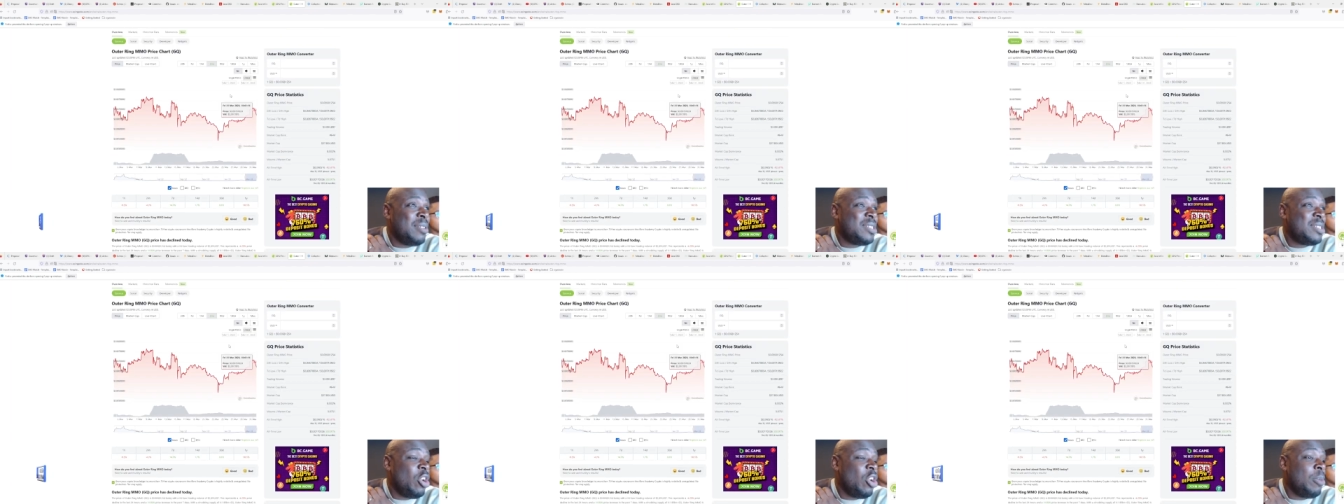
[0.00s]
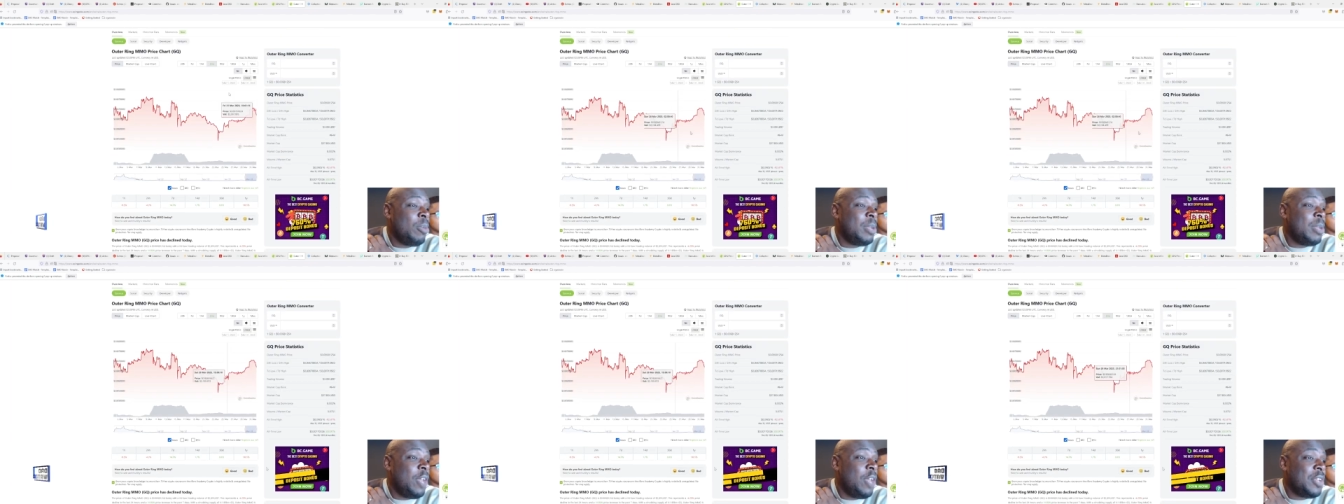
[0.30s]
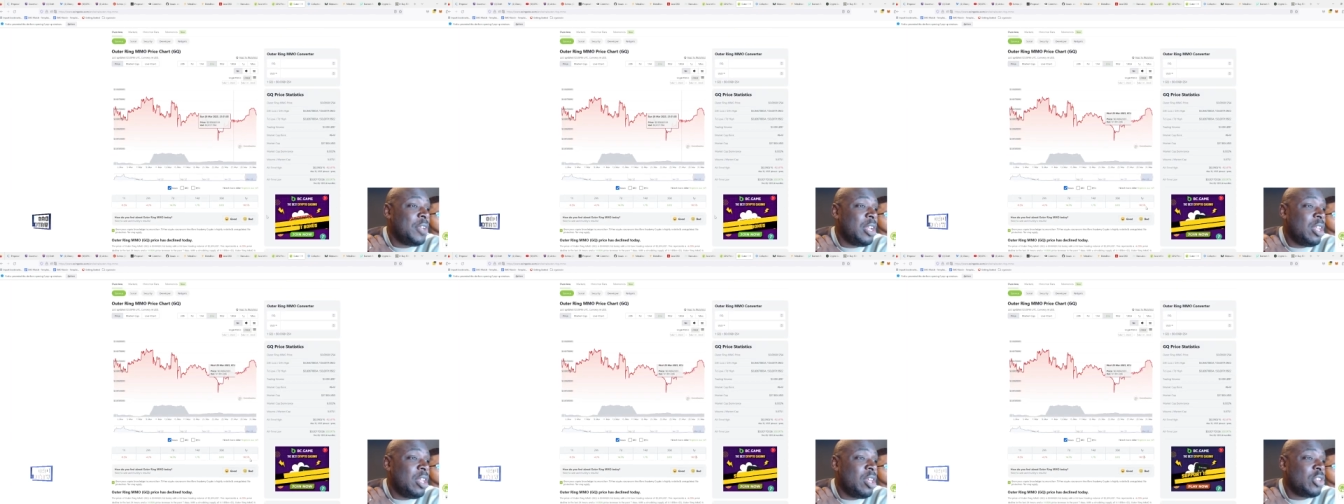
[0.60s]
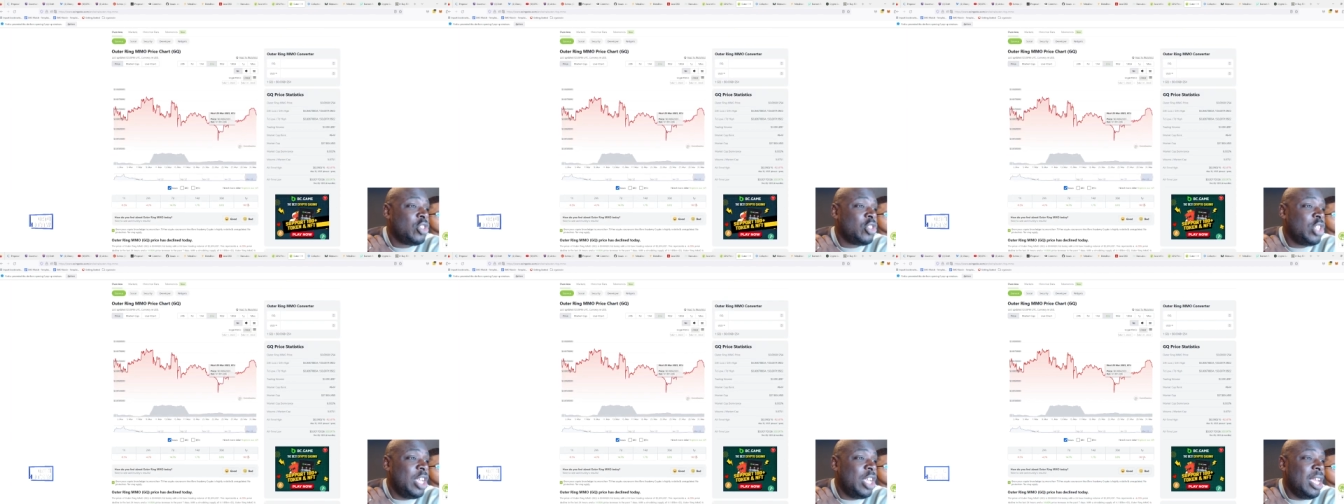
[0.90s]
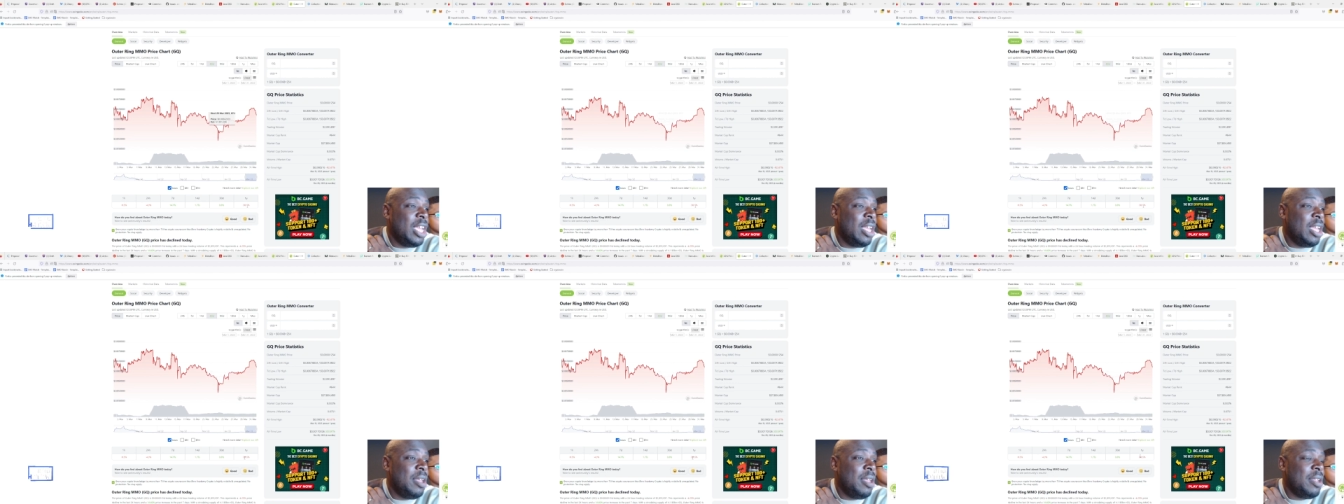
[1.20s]
terribly over the last
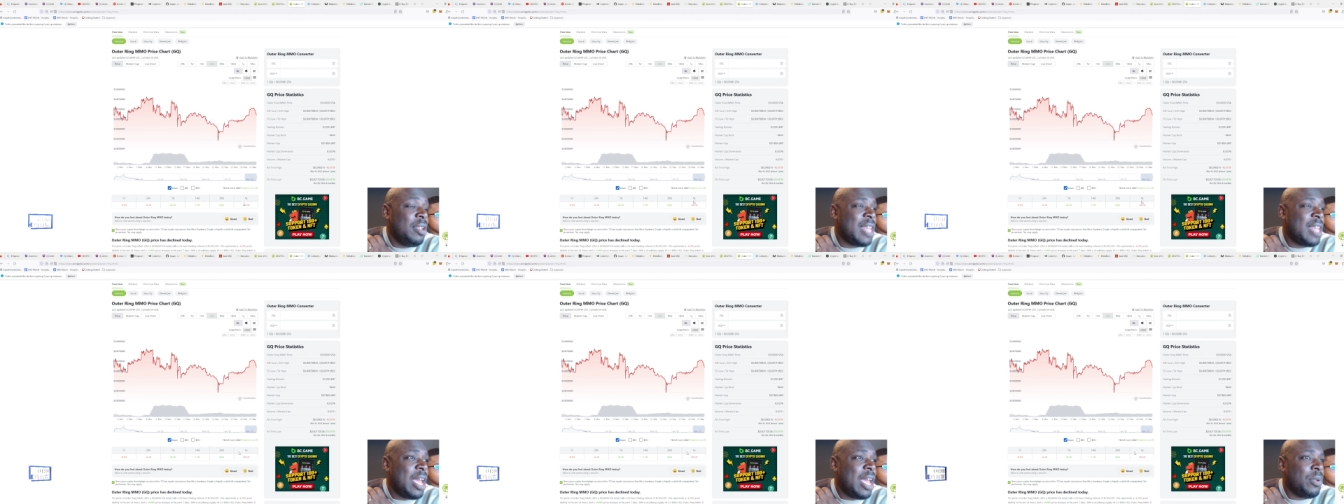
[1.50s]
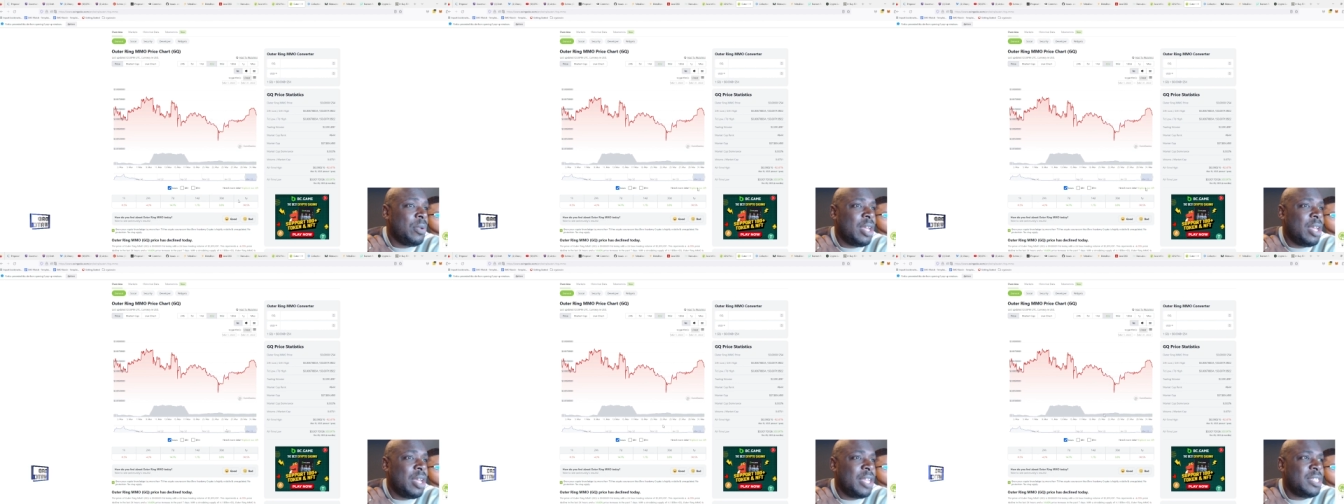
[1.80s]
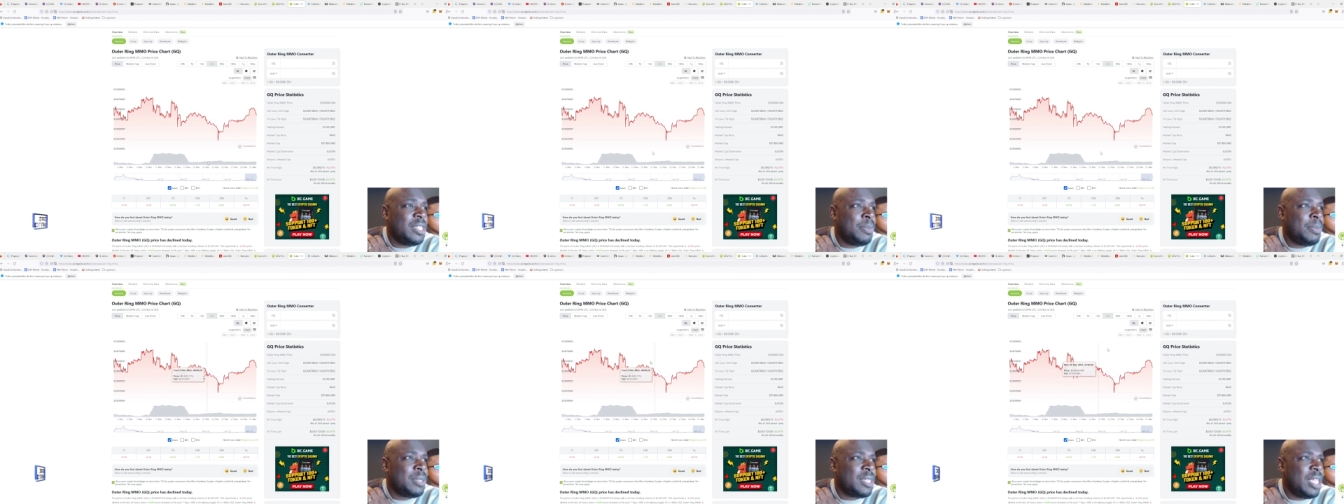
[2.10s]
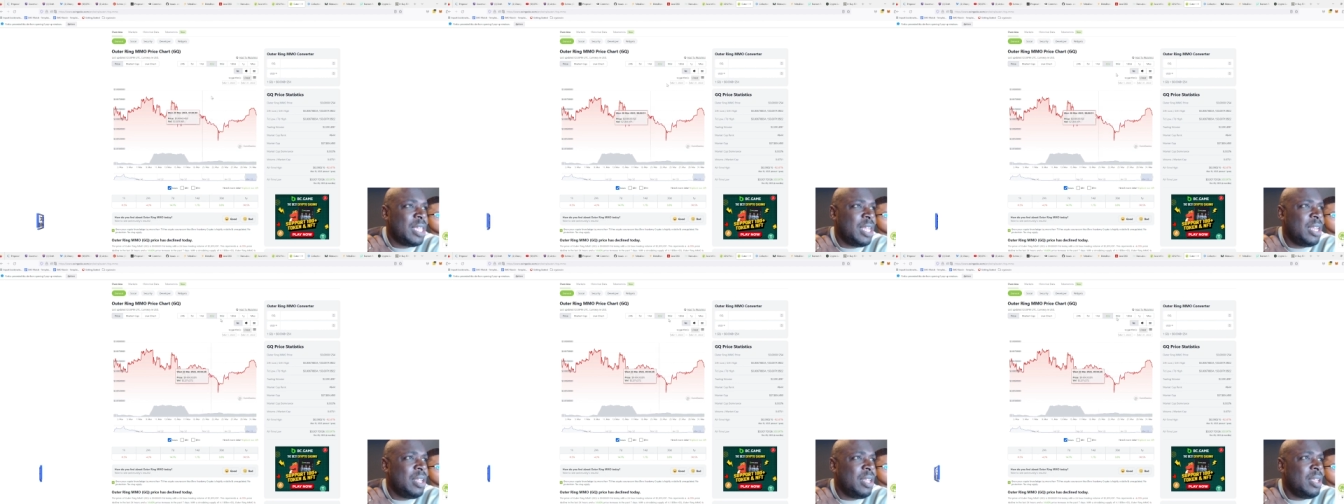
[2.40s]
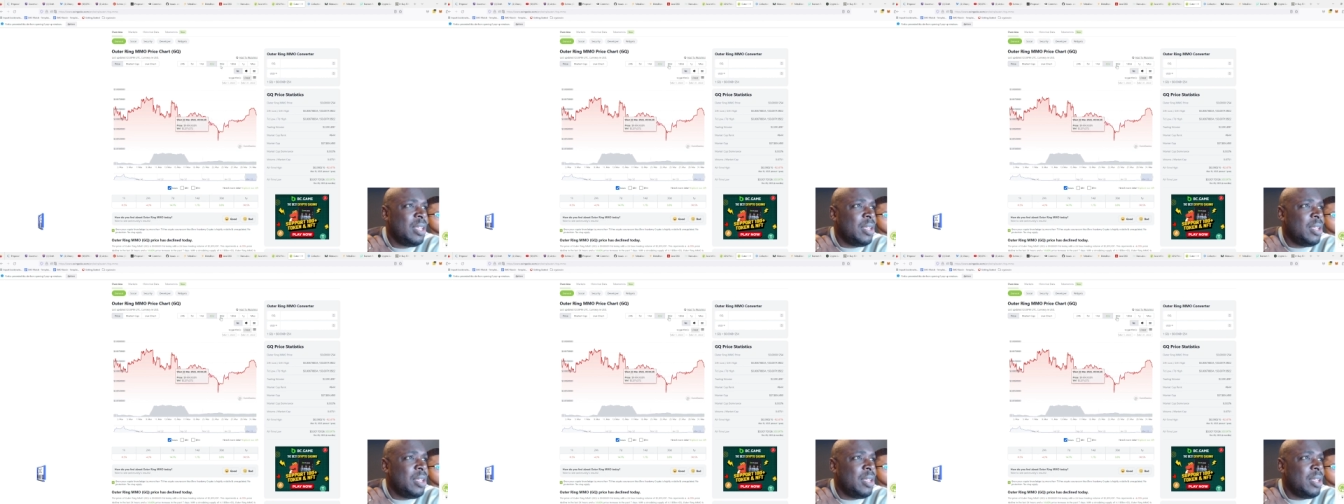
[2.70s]
year, down ninety percent.